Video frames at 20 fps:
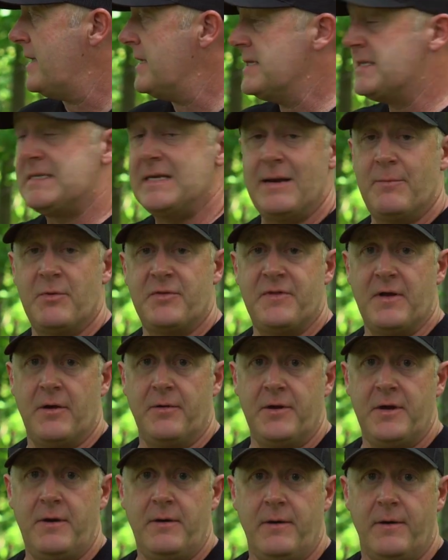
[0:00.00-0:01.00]
Same with
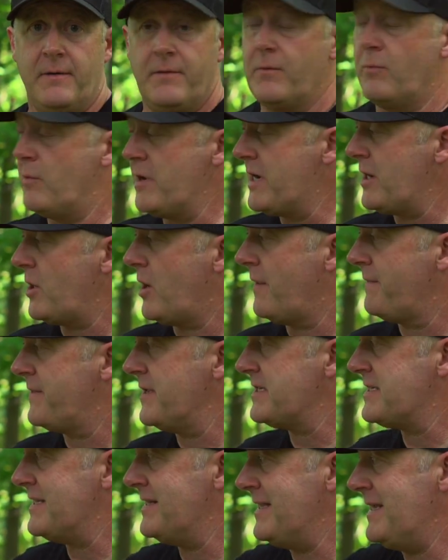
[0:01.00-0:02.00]
down here. We can hunt
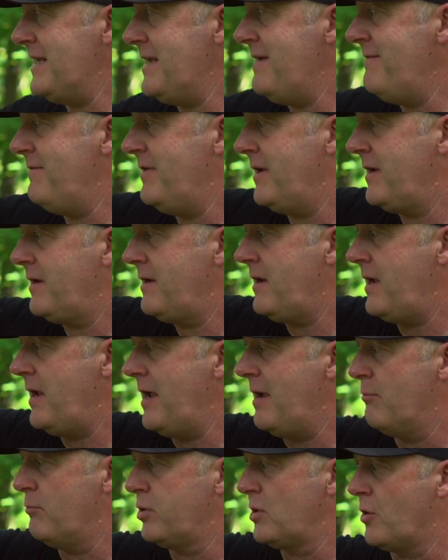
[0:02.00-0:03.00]
this in the evening
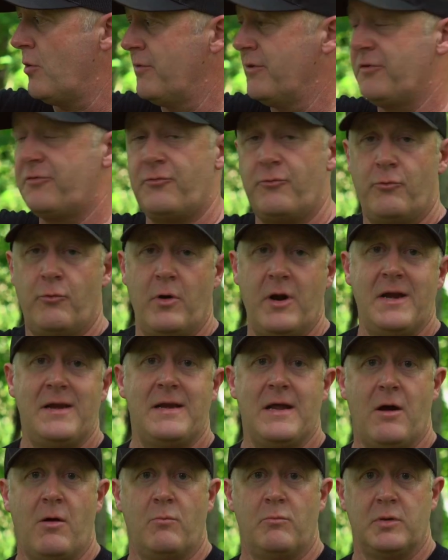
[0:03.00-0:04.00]
and blow this right
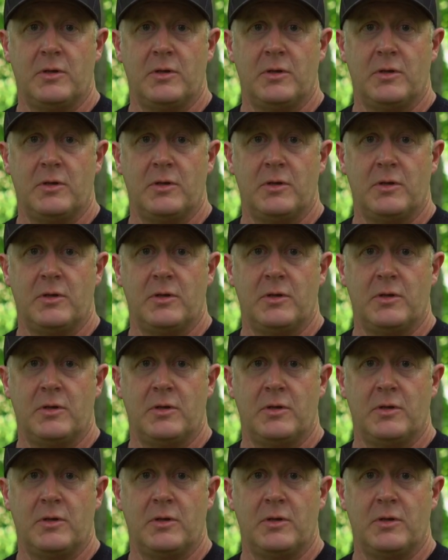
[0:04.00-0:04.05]
down